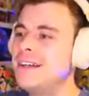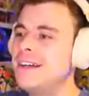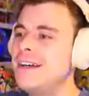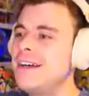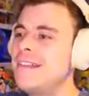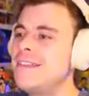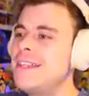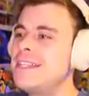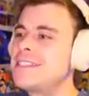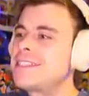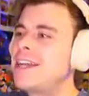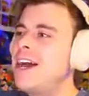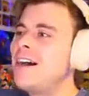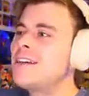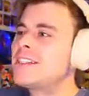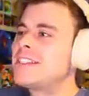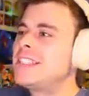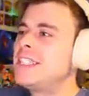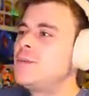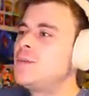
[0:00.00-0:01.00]
This
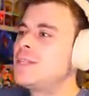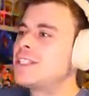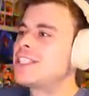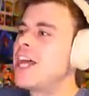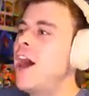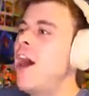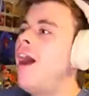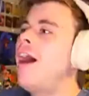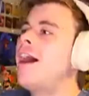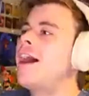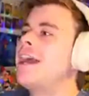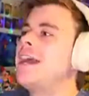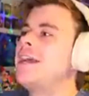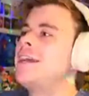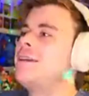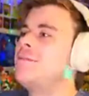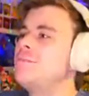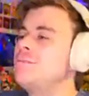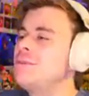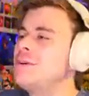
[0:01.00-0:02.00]
cutscene was
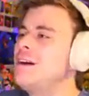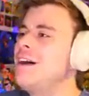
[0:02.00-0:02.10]
hype!